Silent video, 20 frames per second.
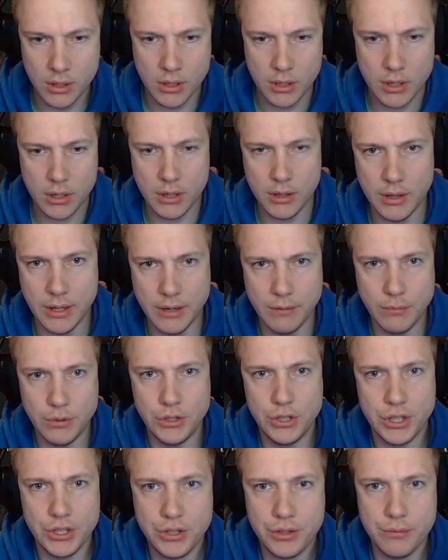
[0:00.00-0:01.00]
And then we
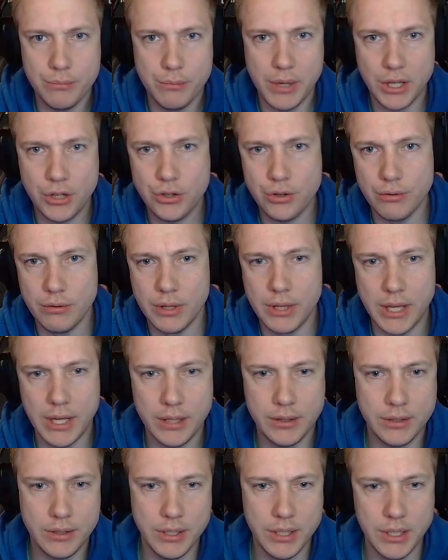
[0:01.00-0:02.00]
just make sure
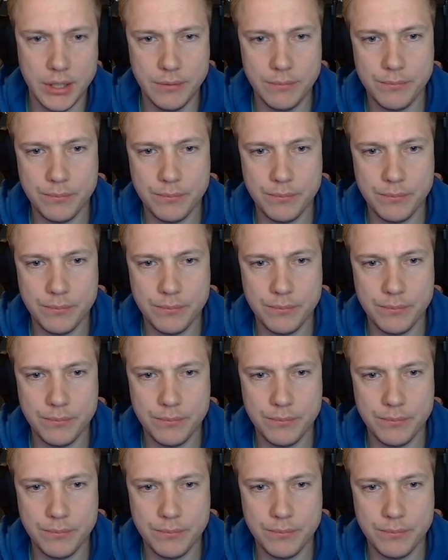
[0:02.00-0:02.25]
that the